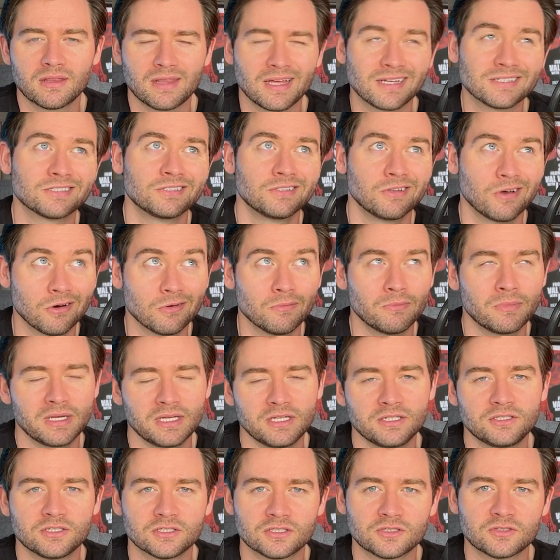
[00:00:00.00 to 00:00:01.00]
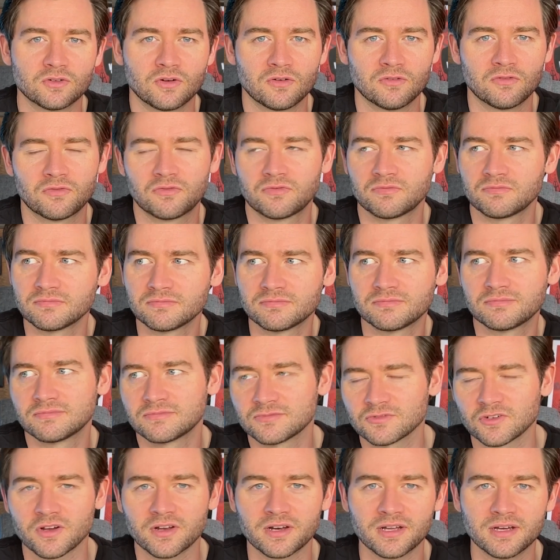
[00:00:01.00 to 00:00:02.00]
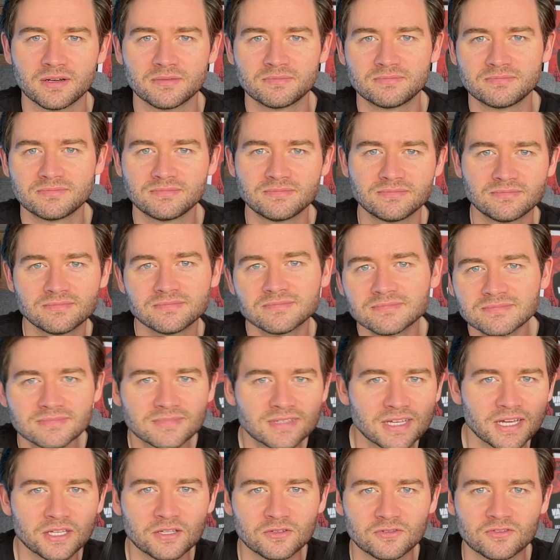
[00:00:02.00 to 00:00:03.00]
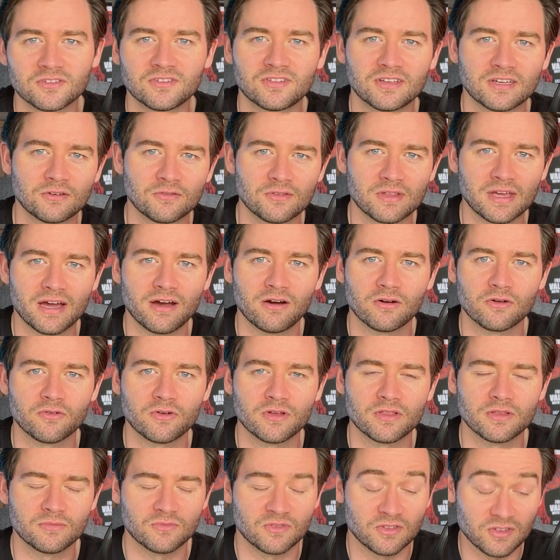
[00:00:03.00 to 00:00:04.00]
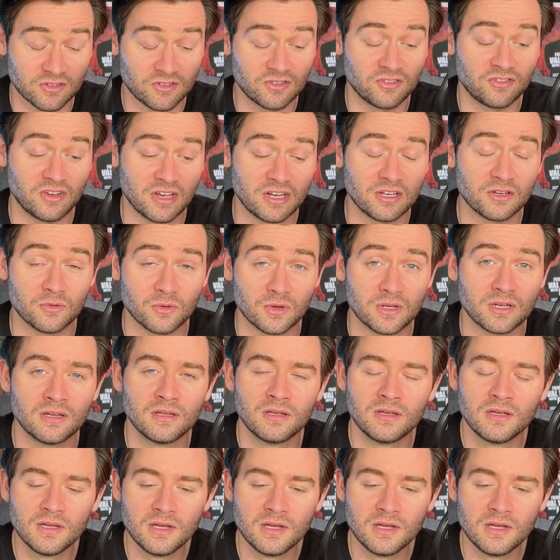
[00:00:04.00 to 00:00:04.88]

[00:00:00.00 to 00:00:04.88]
That's not me just sort of trying to get you to tickle the algorithms. It's genuine.